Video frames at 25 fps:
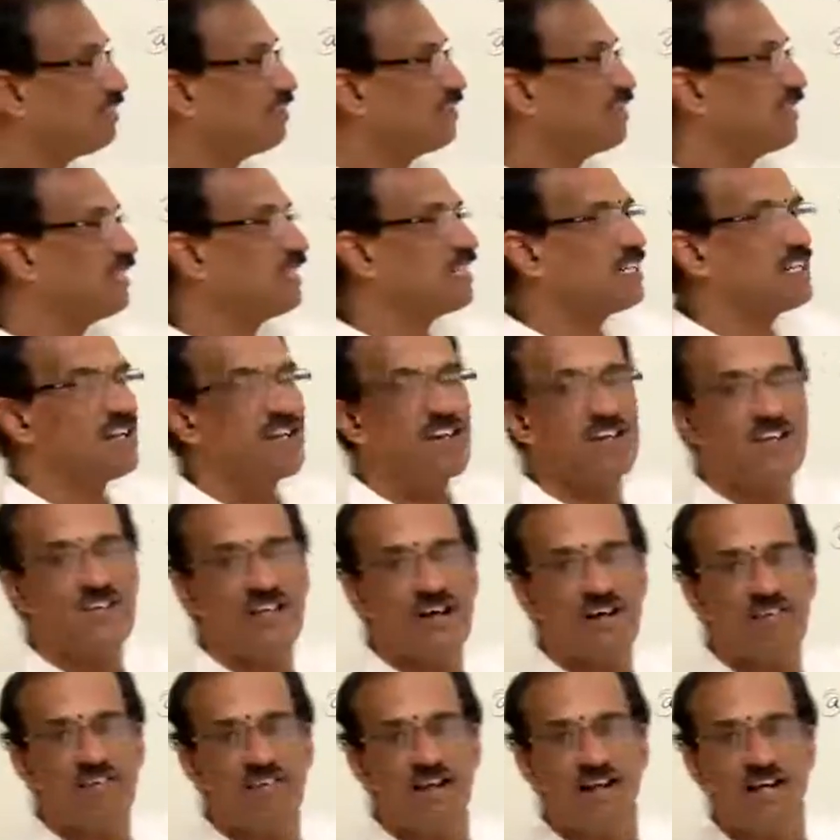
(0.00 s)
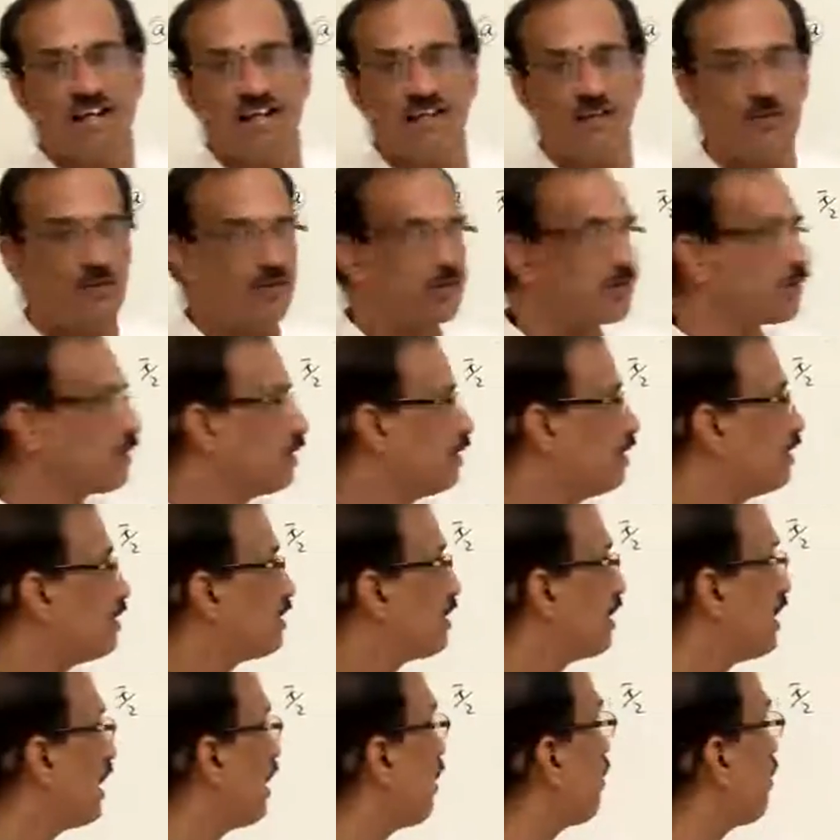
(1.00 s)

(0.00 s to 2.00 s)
theta values. So now